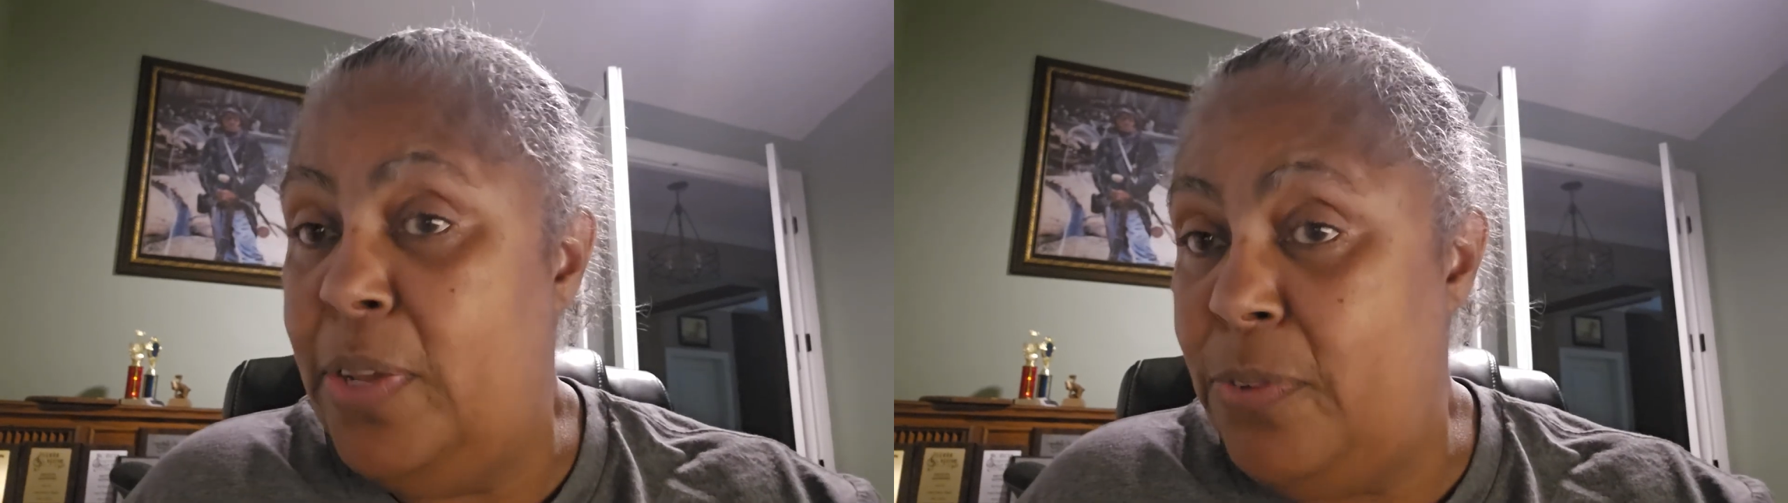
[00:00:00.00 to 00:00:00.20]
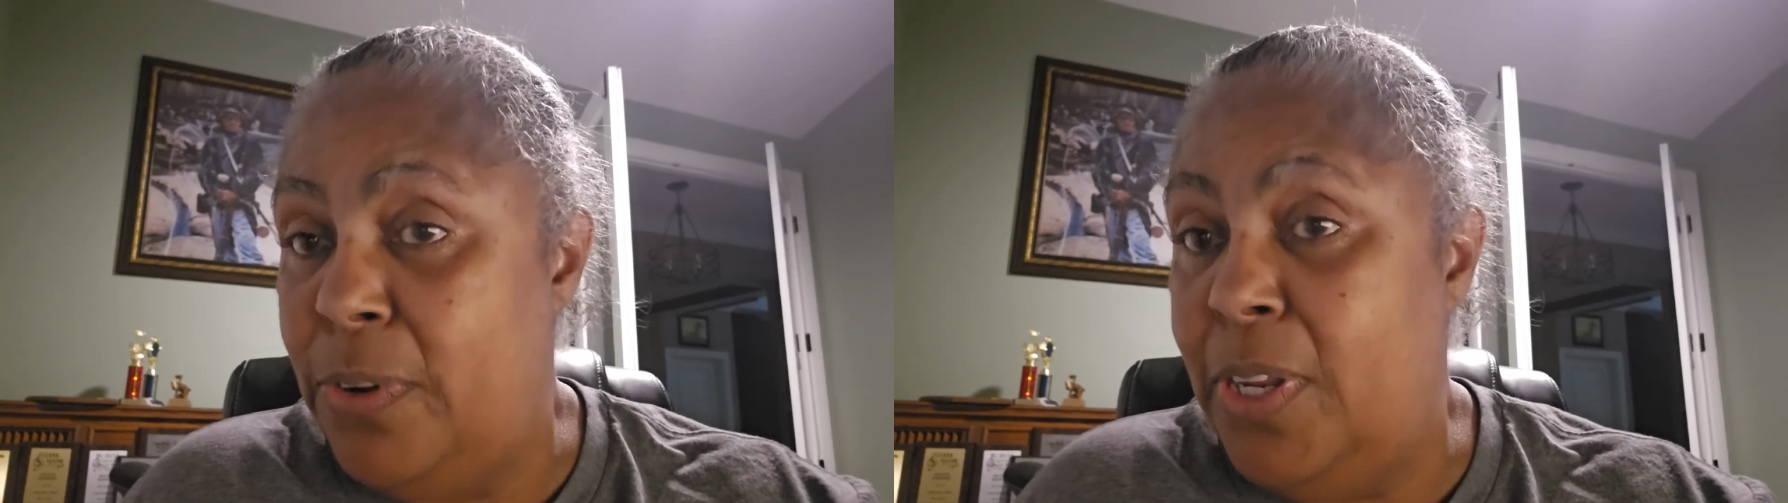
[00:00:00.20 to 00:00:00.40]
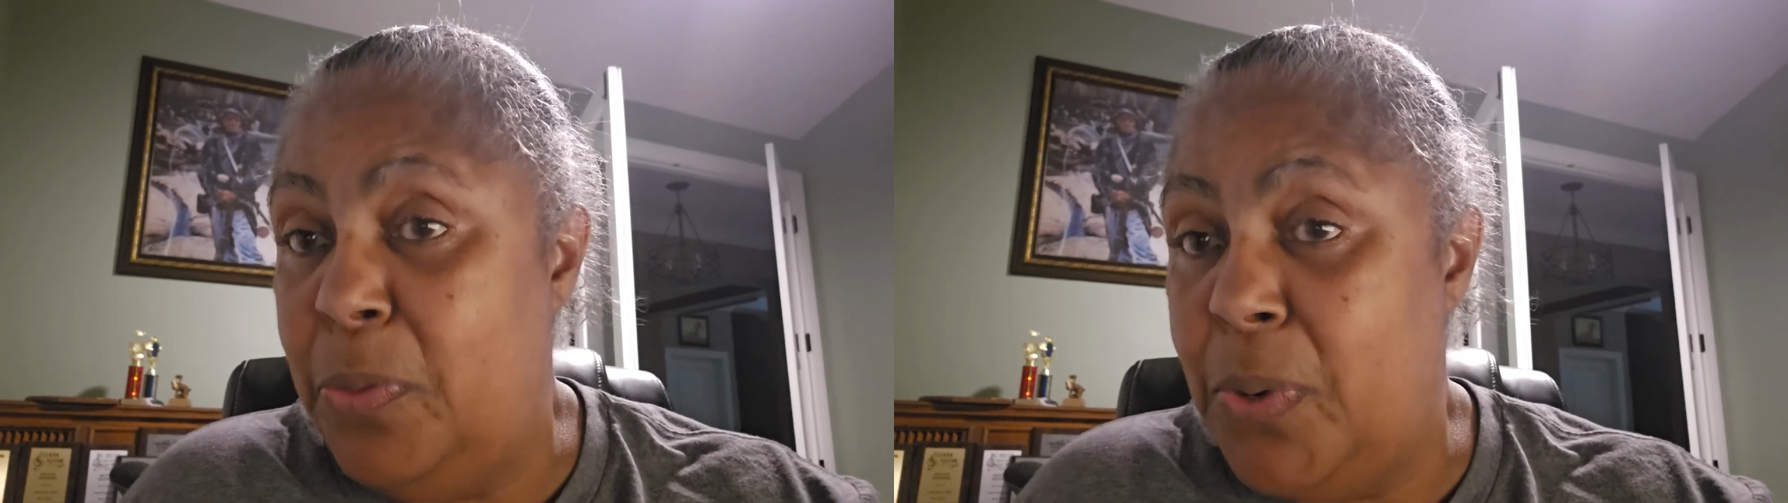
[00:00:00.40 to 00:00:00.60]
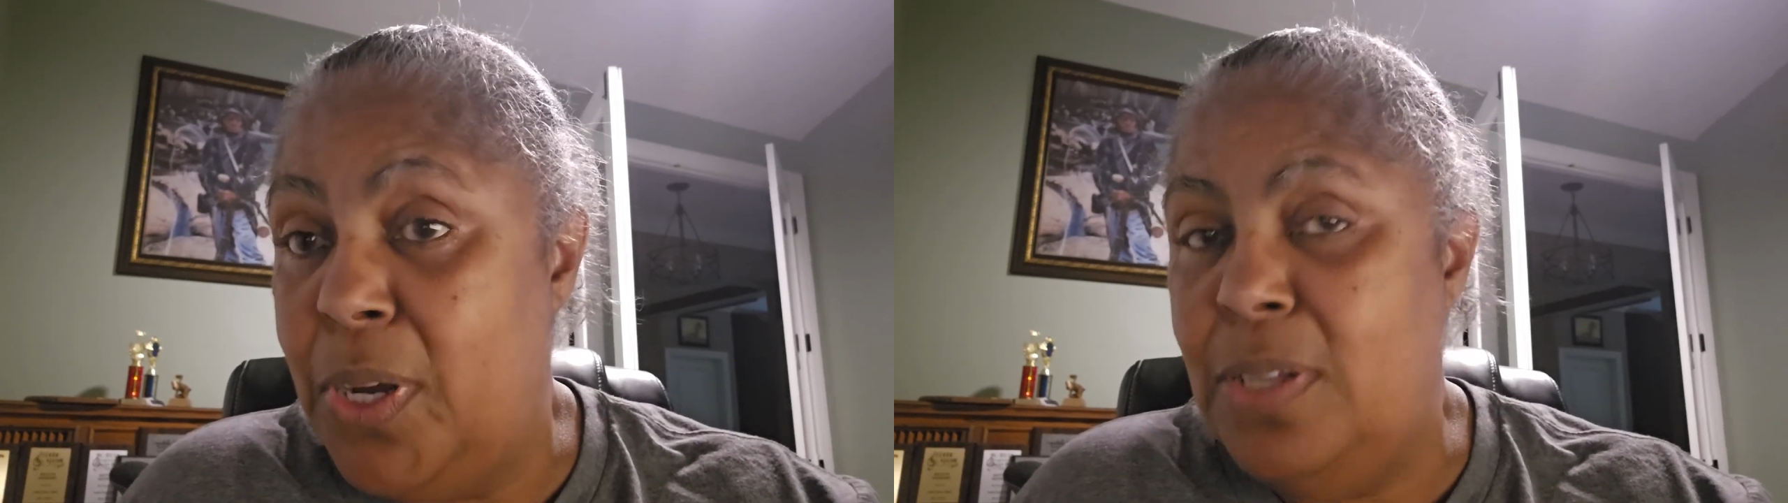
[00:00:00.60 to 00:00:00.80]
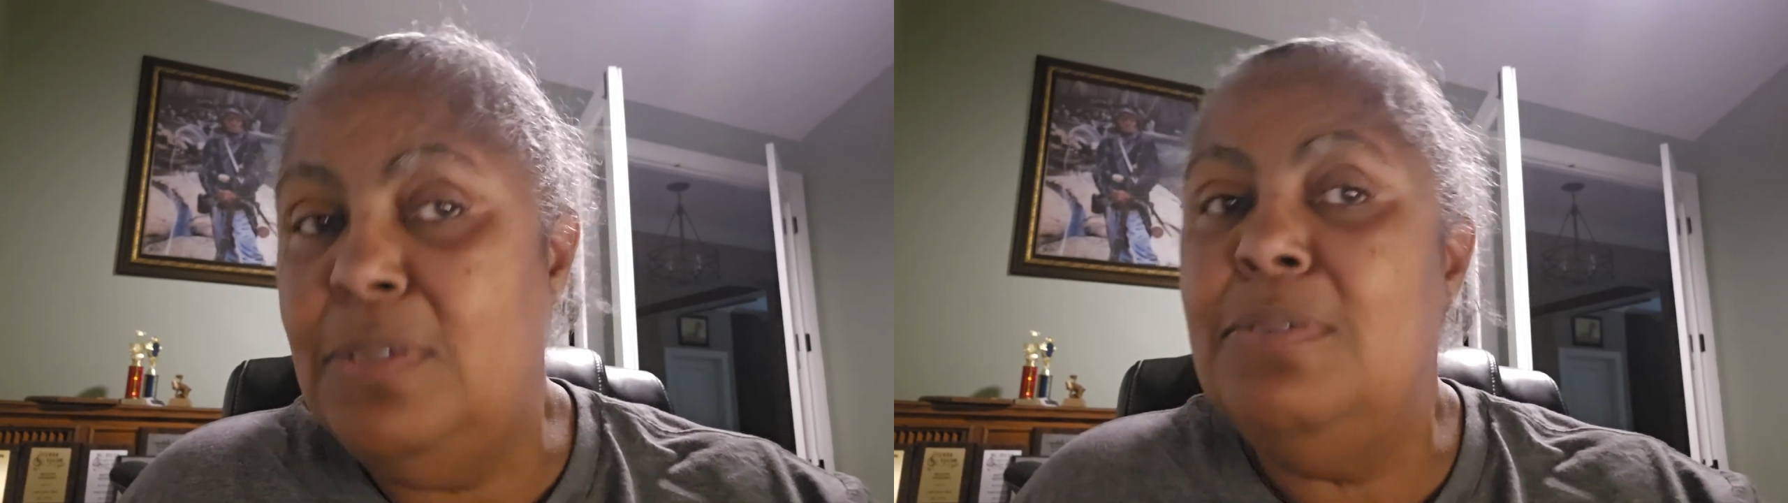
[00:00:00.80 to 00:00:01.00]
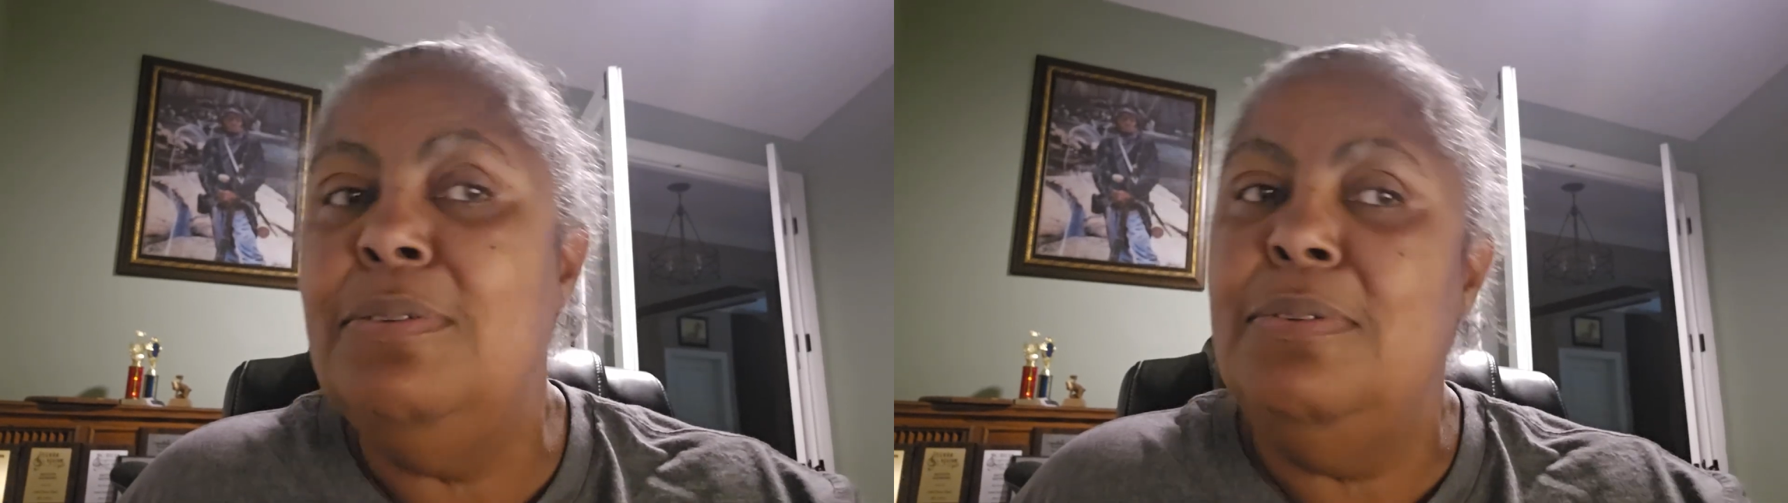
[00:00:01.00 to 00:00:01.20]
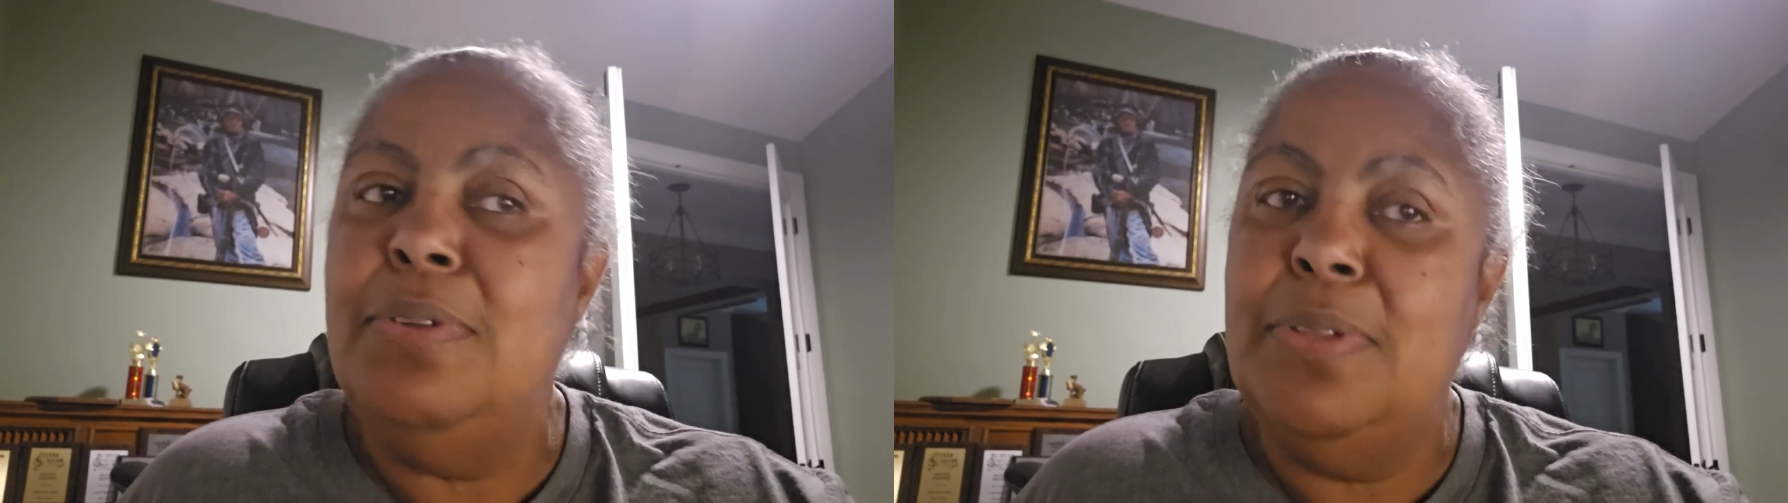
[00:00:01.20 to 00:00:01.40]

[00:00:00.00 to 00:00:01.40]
he really was,